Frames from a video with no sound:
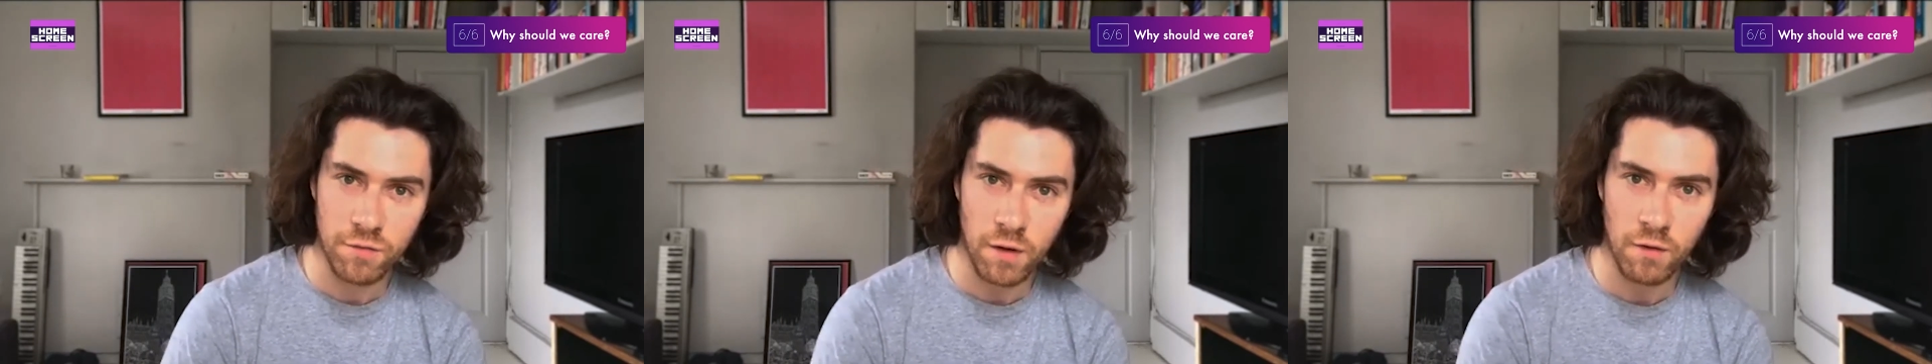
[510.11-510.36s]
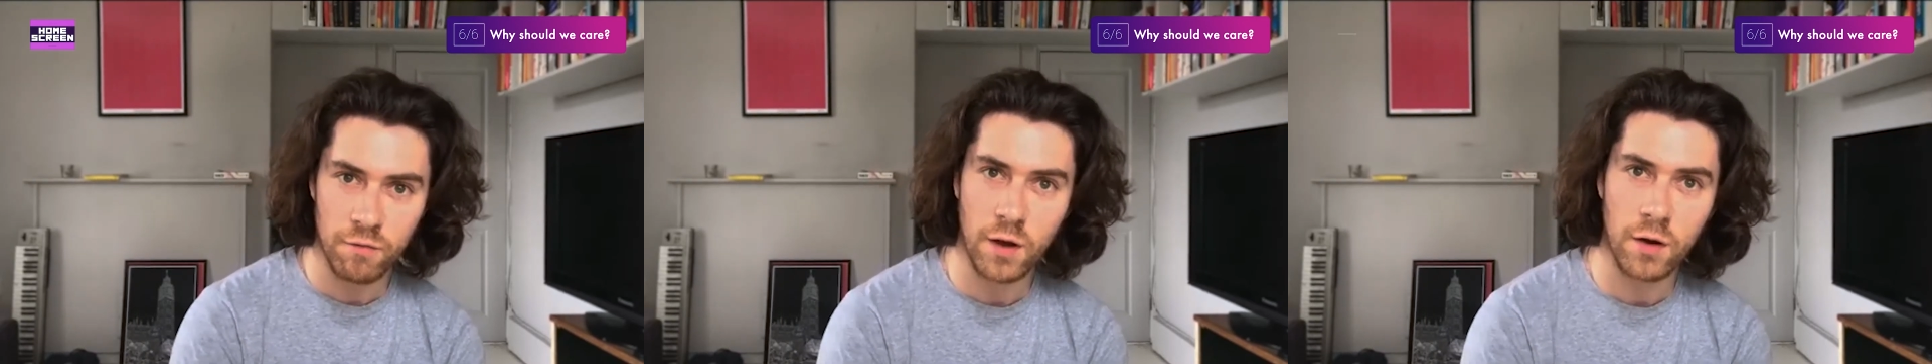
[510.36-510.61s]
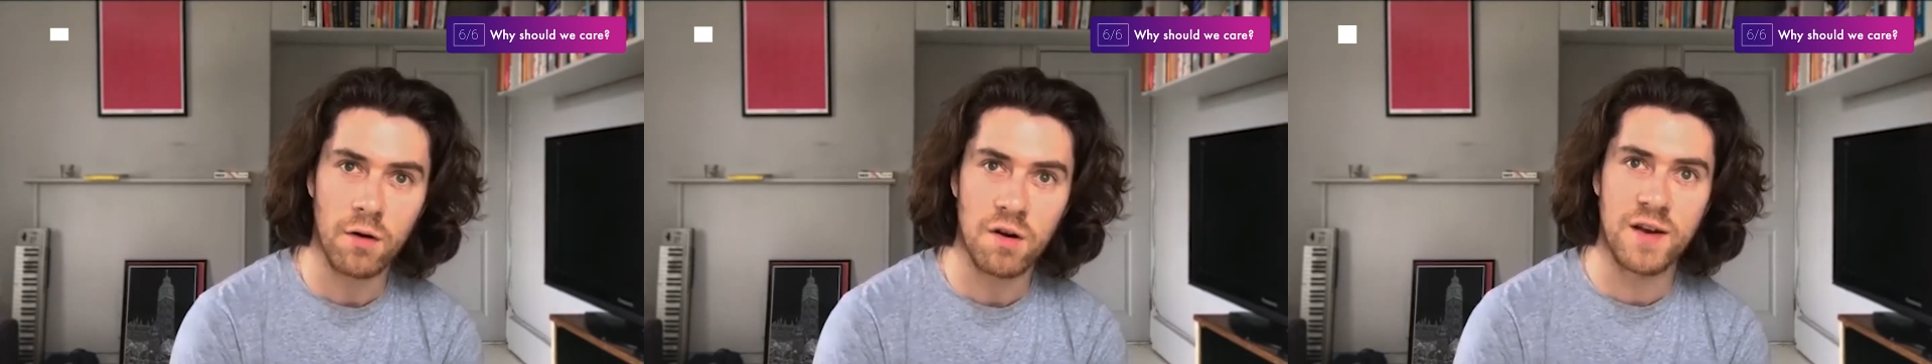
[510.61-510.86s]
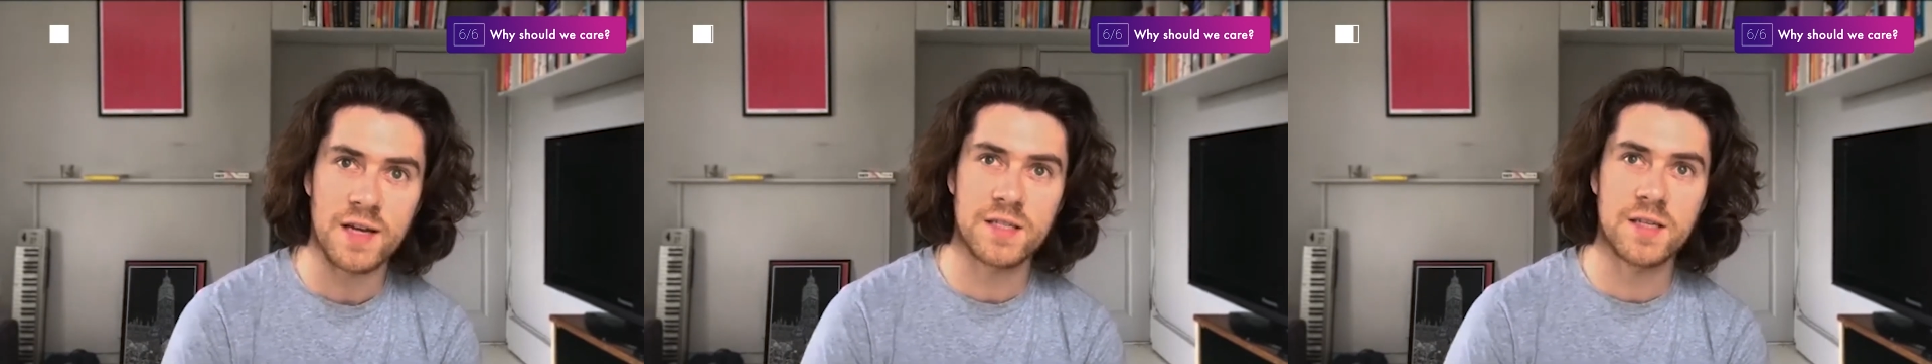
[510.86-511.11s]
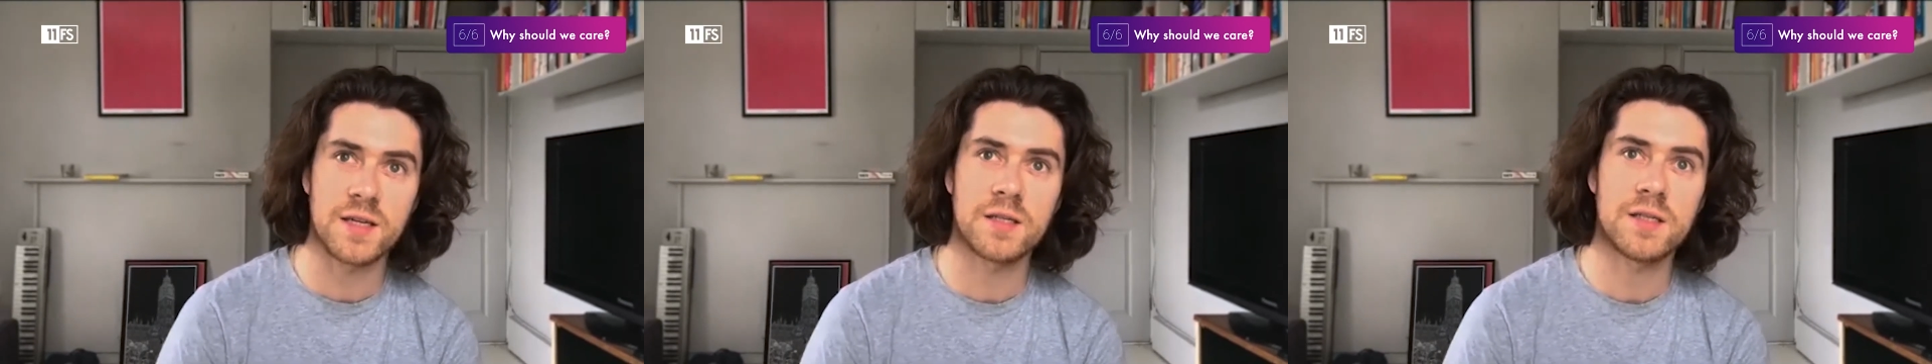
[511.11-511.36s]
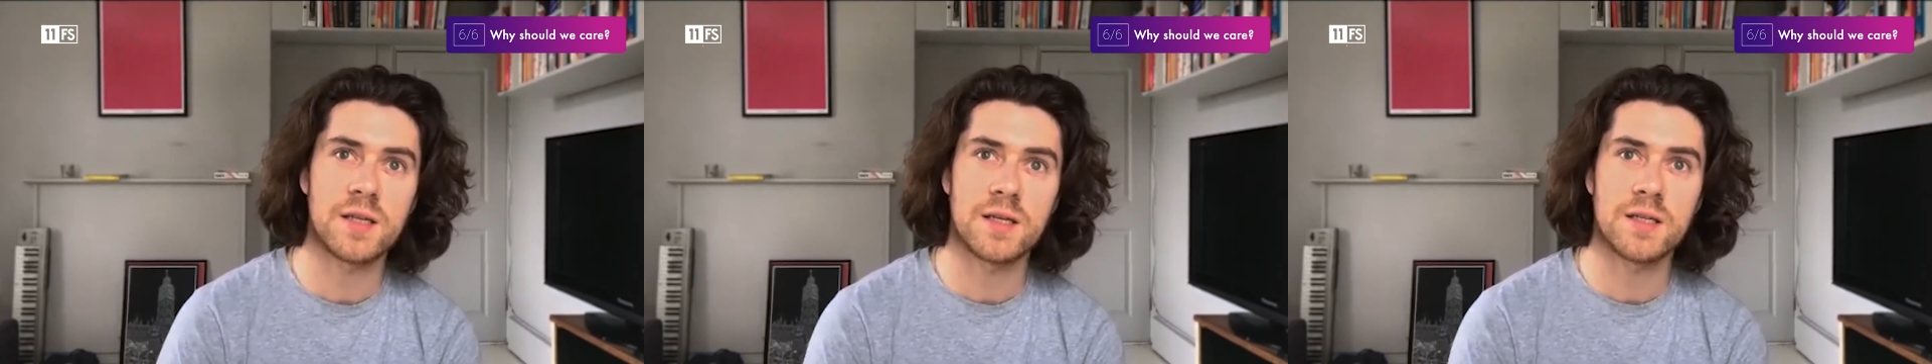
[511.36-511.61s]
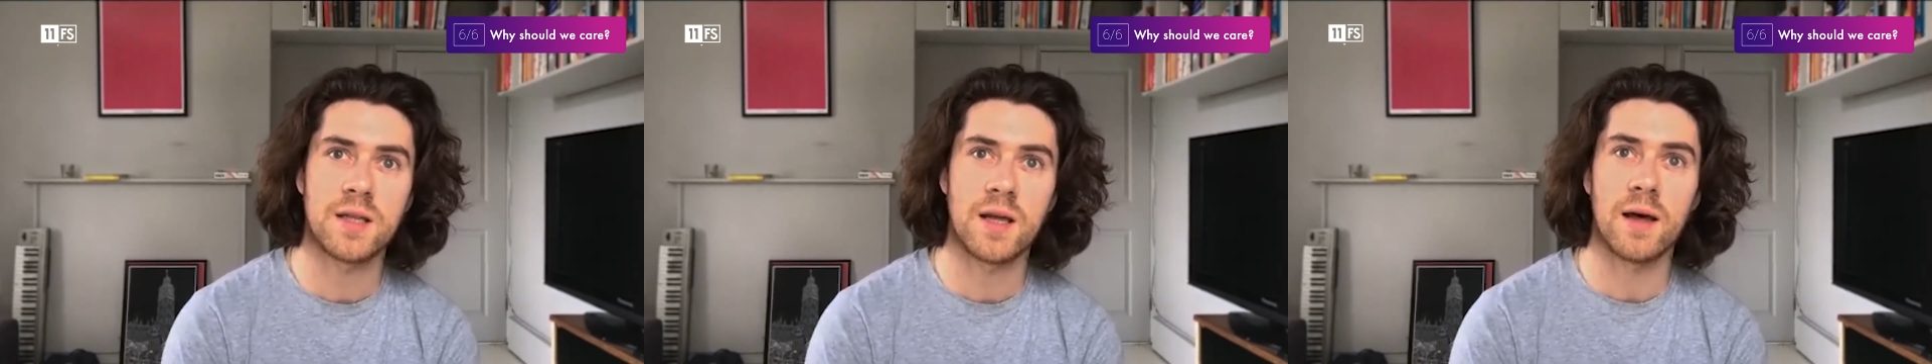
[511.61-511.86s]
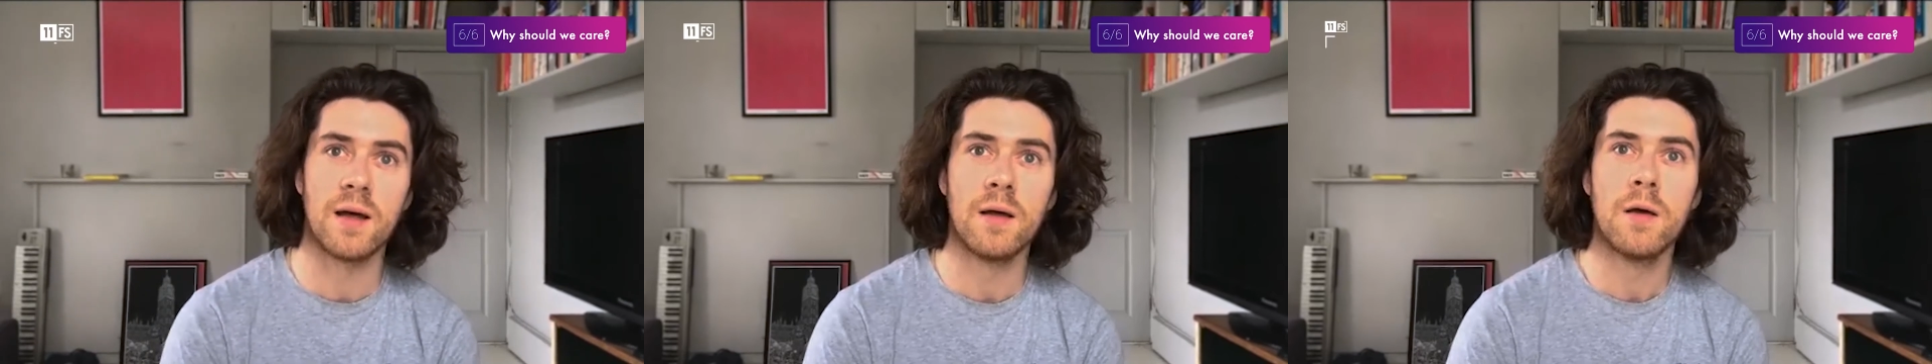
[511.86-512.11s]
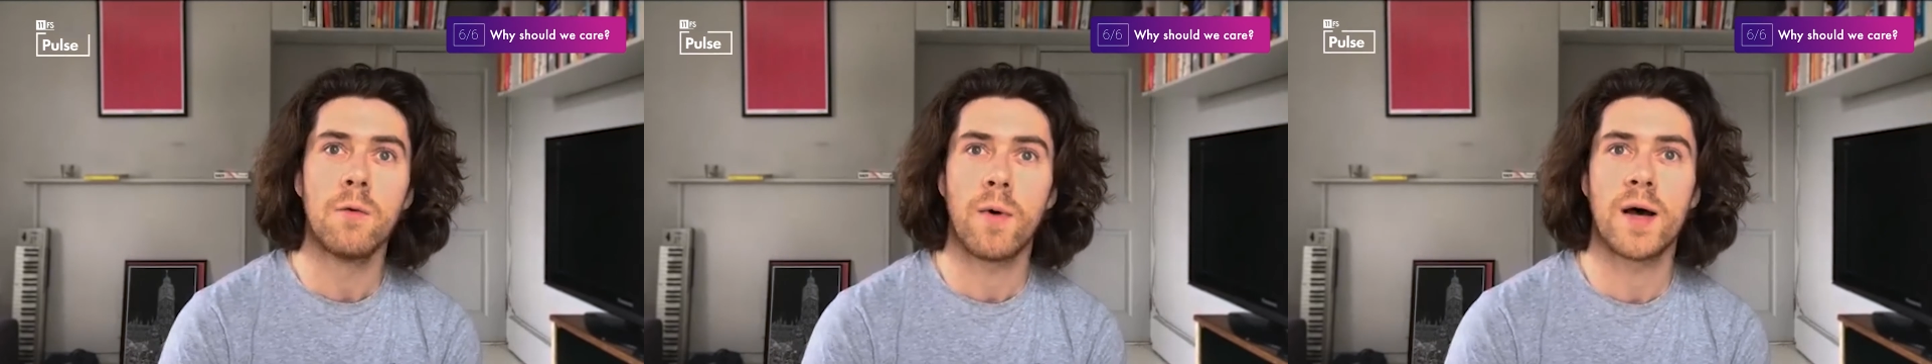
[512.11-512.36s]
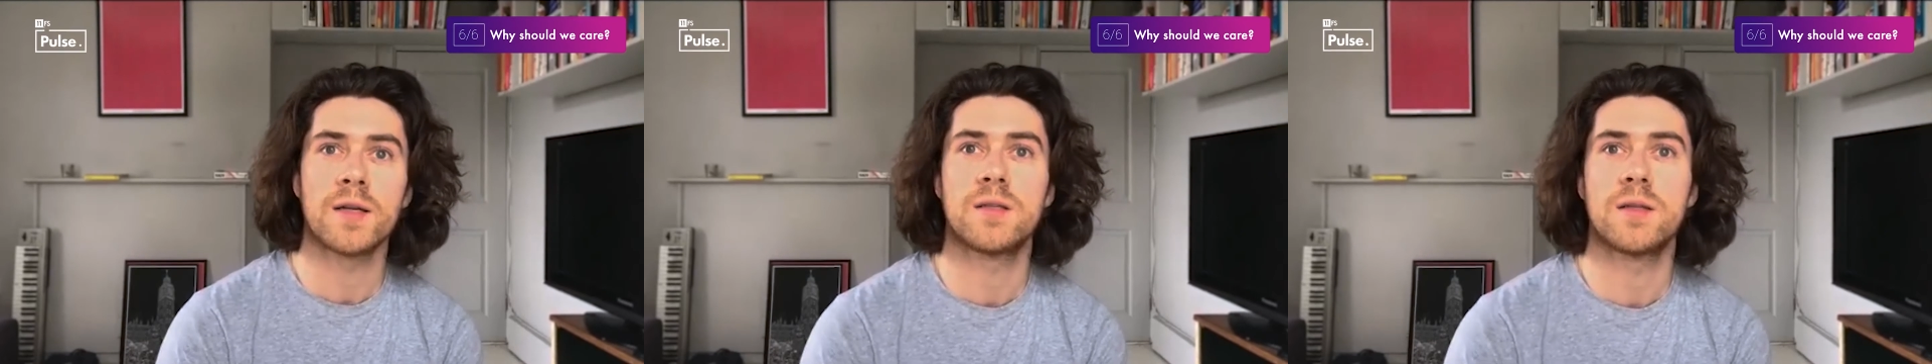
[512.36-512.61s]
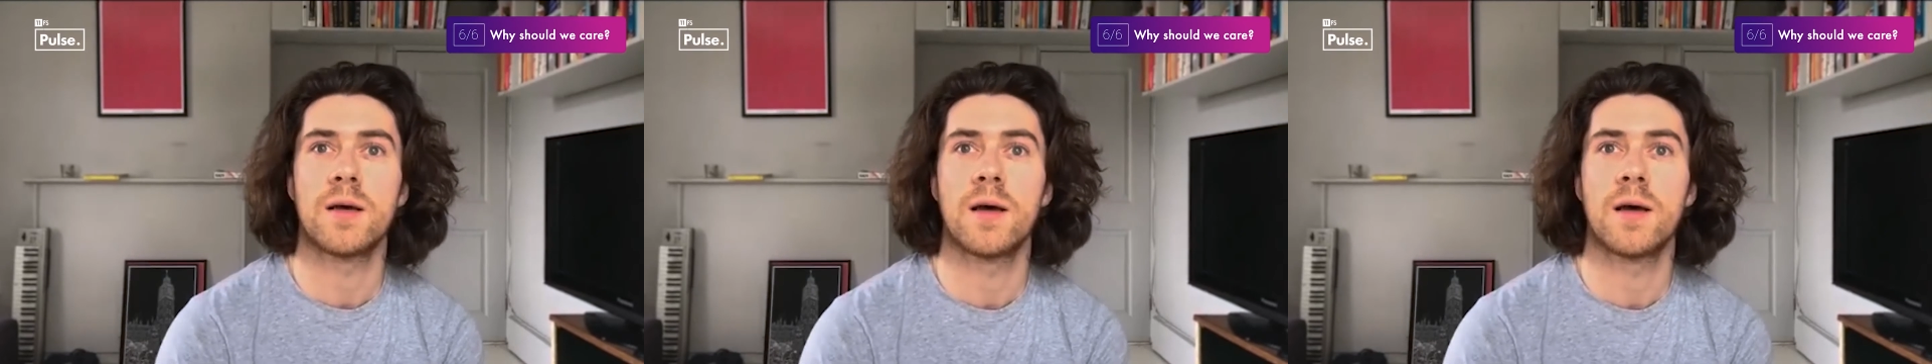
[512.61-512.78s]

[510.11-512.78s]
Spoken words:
of younger investors is that whilst